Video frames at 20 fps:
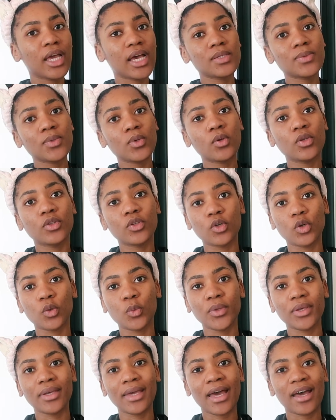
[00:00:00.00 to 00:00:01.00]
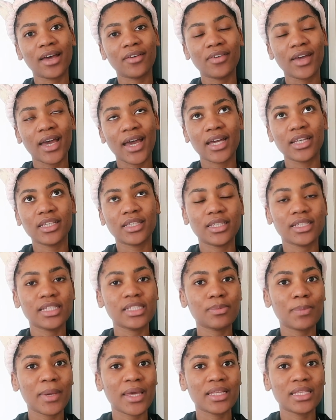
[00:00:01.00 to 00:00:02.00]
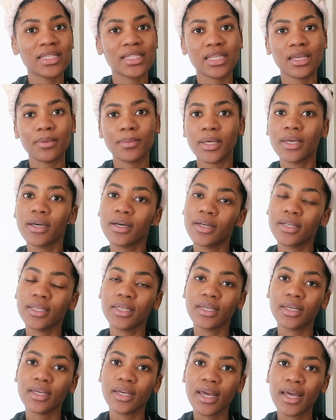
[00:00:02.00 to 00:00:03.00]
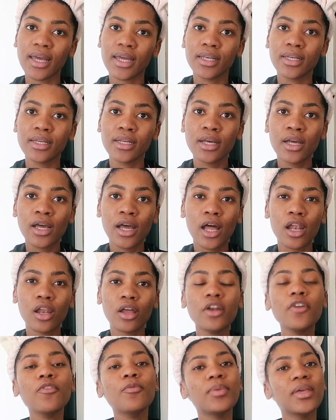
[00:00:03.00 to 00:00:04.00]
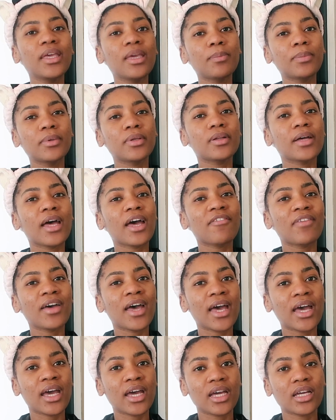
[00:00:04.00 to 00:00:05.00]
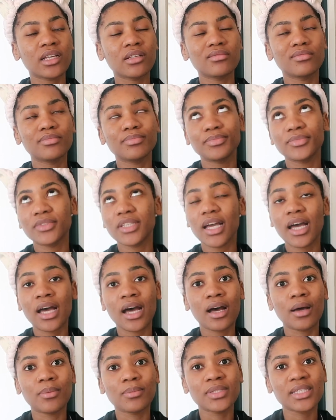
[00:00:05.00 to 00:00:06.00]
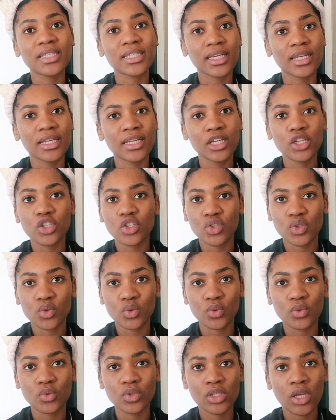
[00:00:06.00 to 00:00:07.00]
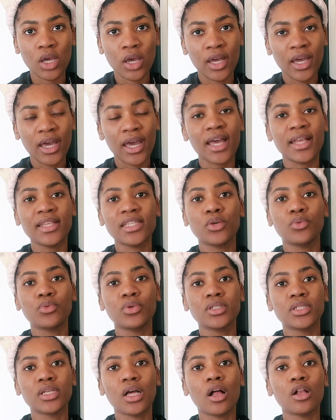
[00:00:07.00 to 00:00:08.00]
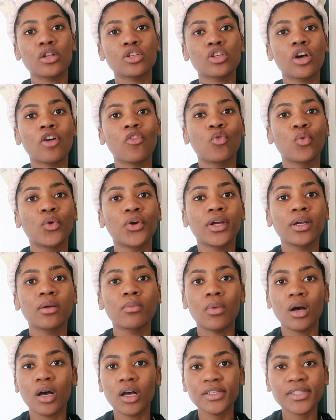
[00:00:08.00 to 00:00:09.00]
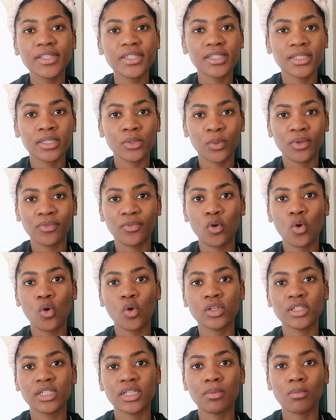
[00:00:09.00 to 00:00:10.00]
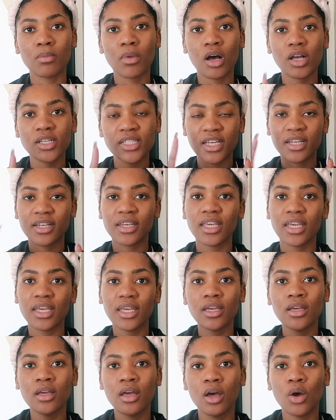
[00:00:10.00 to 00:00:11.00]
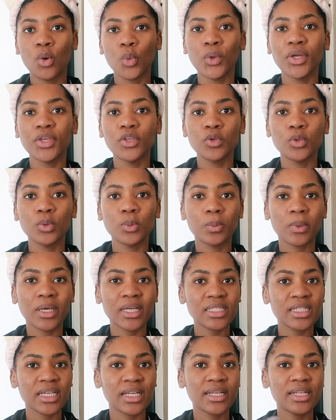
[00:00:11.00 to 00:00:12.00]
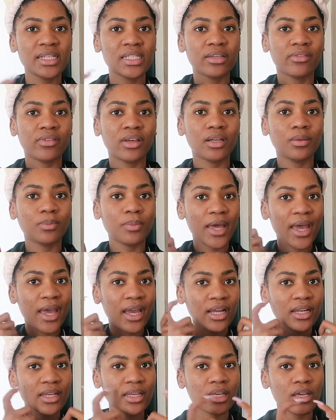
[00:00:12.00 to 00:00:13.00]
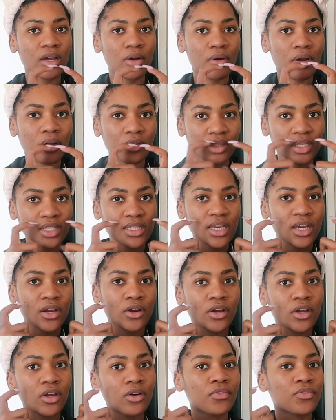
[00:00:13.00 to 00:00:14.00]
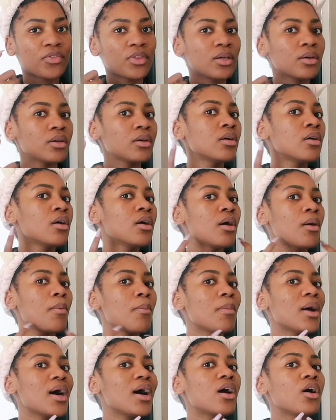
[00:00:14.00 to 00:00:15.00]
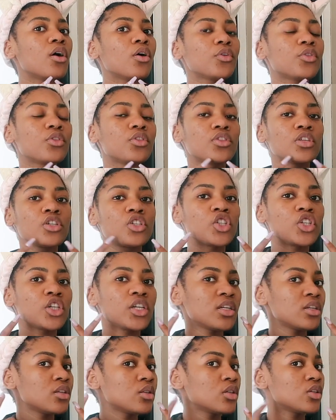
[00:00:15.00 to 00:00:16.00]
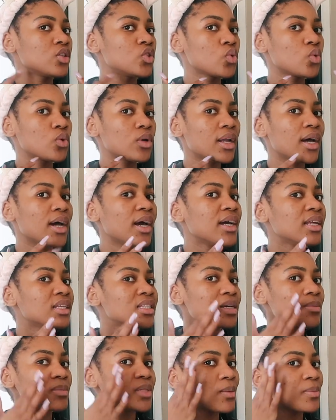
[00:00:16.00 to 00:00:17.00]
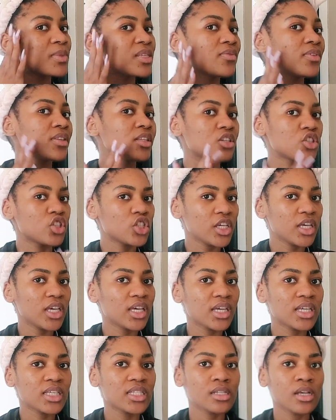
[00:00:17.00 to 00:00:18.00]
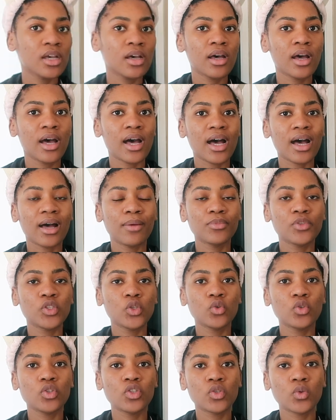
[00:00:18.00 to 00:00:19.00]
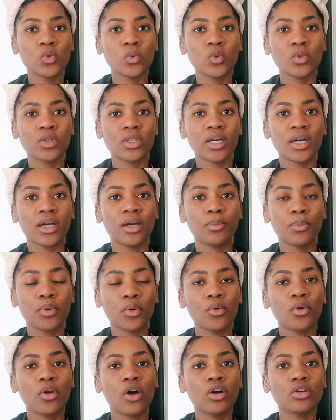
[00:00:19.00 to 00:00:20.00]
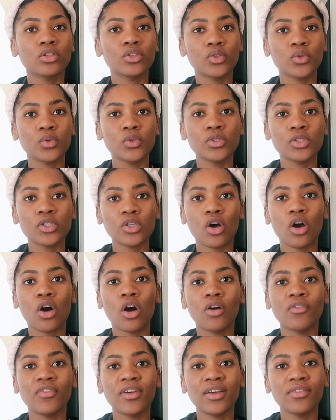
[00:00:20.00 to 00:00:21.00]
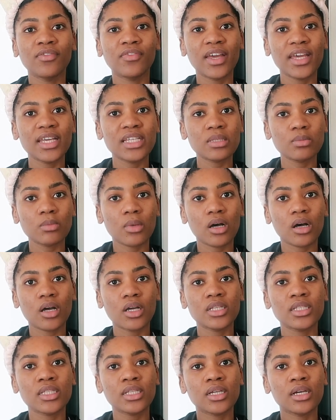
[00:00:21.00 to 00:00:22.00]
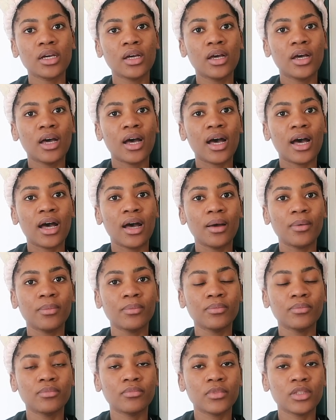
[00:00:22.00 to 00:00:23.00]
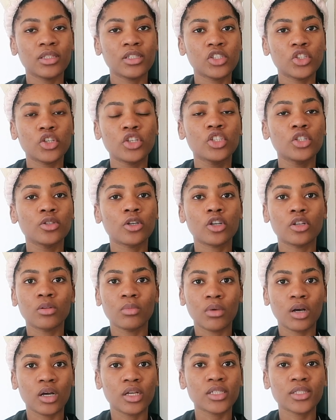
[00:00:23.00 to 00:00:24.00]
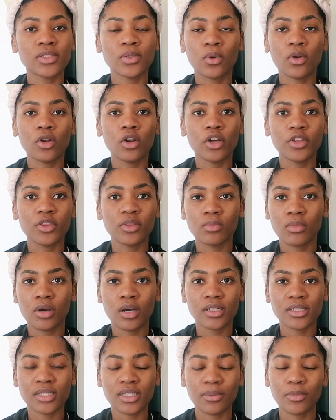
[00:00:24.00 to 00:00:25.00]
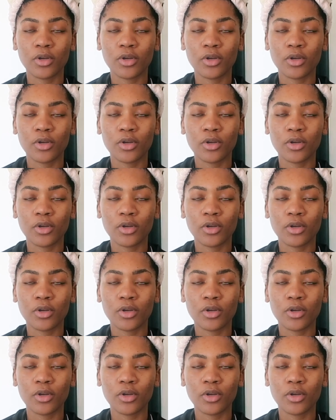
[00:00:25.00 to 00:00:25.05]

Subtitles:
As you all know, we have had this pandemic, honey, and a lot of people have had skin issues as a result of wearing masks. We've called it maskne, when you basically develop acne around this area of the mouth, the chin, the jawline, sometimes even the cheeks, due to the prolonged use of a face mask, surgical masks or cloth masks.